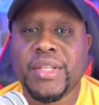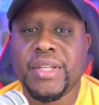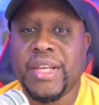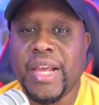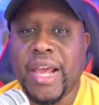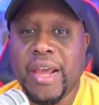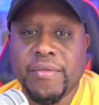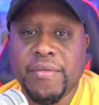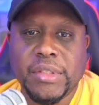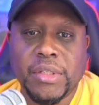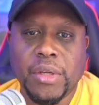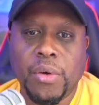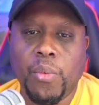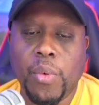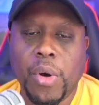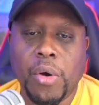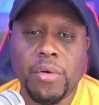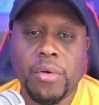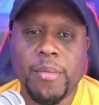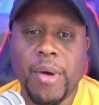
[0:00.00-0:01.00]
Came into the
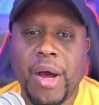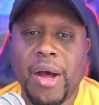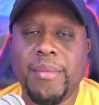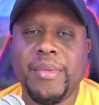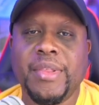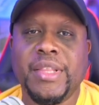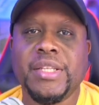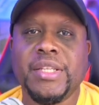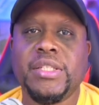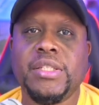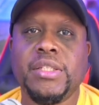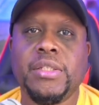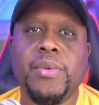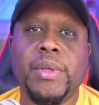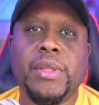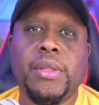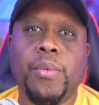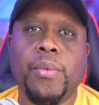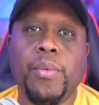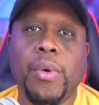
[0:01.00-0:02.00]
woke mob, and this is
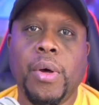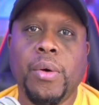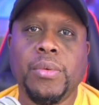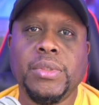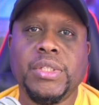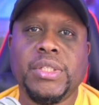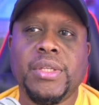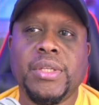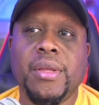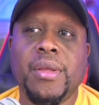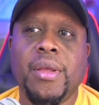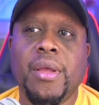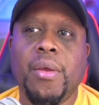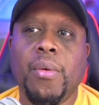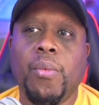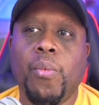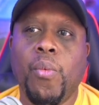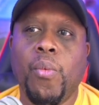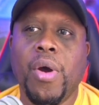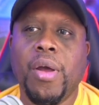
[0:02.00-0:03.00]
what the wokes
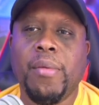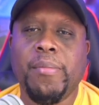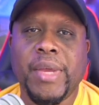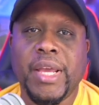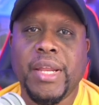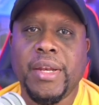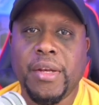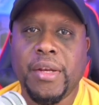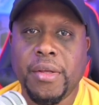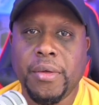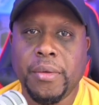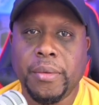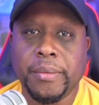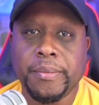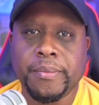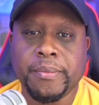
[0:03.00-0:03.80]
want men to do.